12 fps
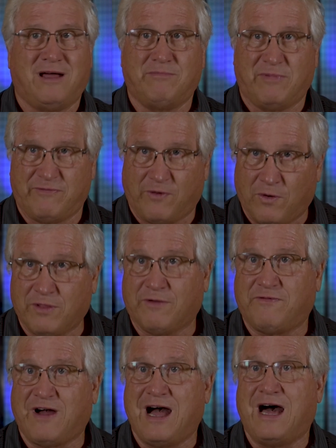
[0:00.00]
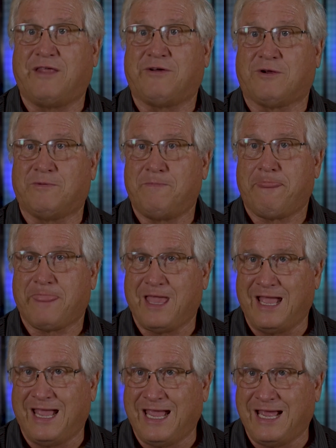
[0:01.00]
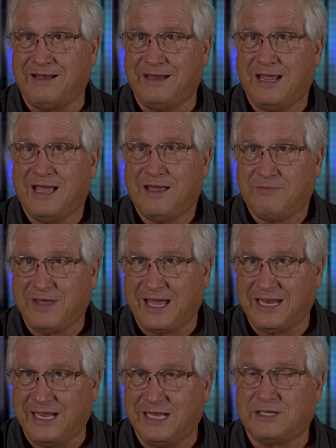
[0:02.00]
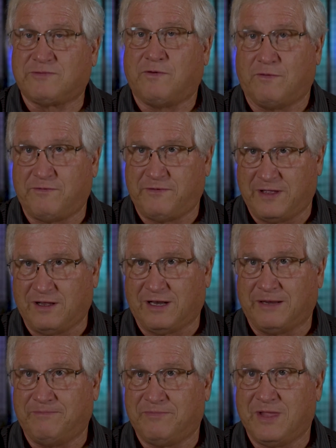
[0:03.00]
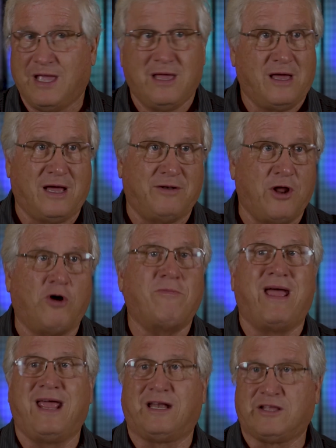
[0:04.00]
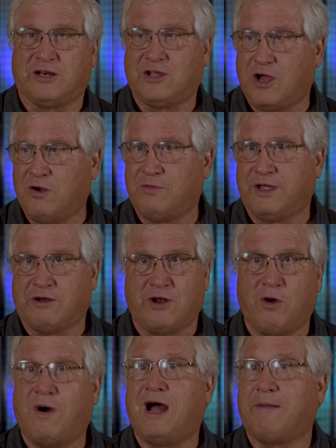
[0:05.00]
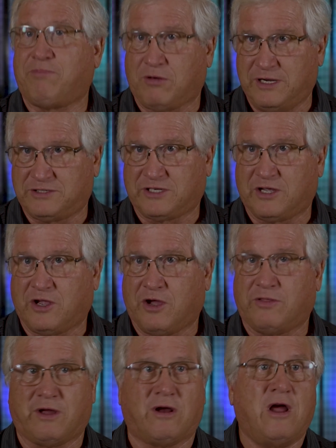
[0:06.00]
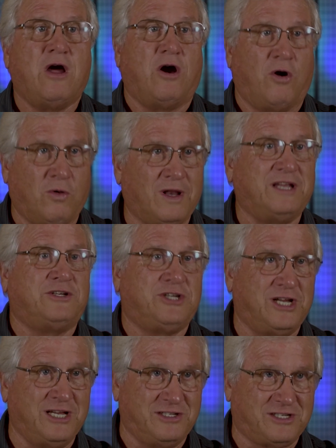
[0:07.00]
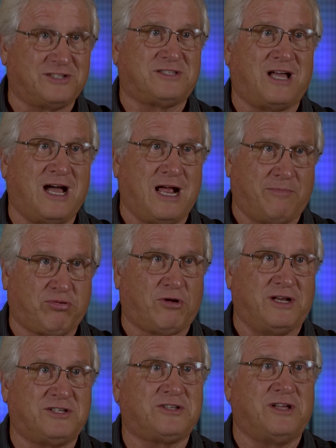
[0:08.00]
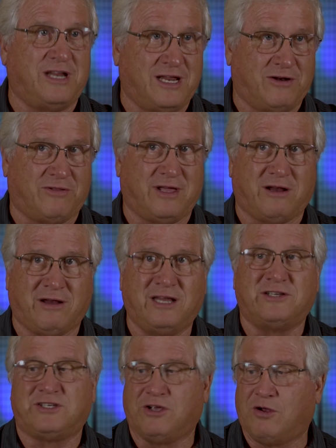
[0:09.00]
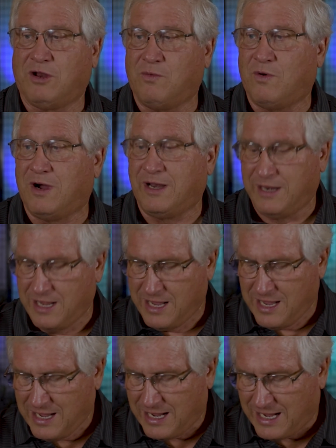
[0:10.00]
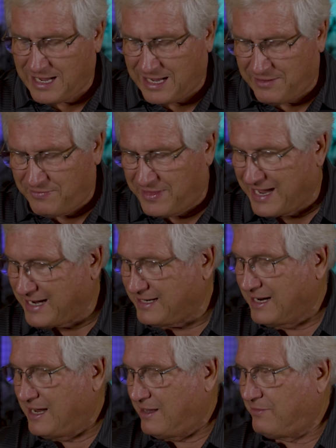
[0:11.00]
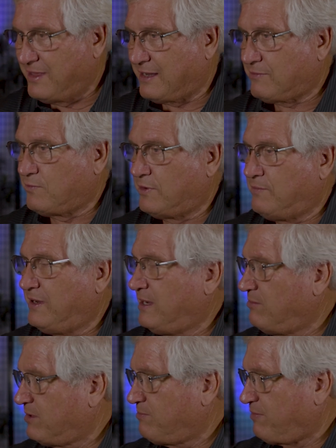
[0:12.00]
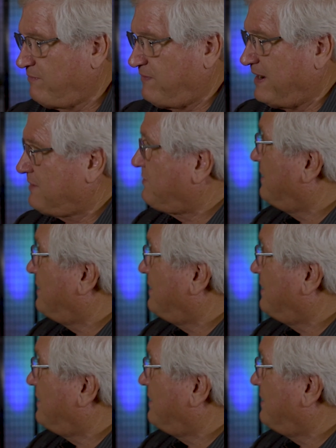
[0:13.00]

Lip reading: before the Father, and that he is fulfilling. No man could go there. No high priest could go there. Only Jesus, the high priest, could enter there. He's the only one that would be able to perfect